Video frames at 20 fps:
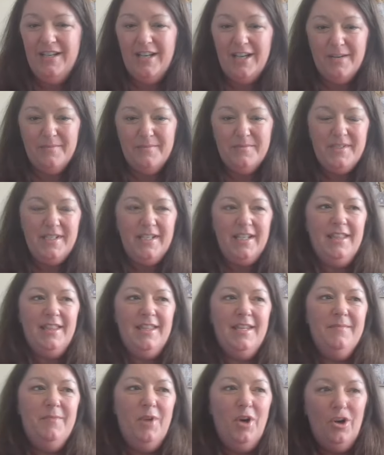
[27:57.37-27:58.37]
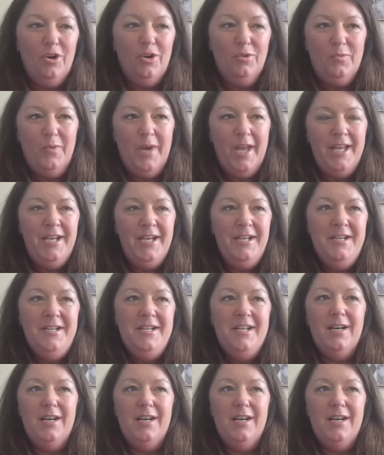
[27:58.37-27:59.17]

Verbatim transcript: um, to get them all read.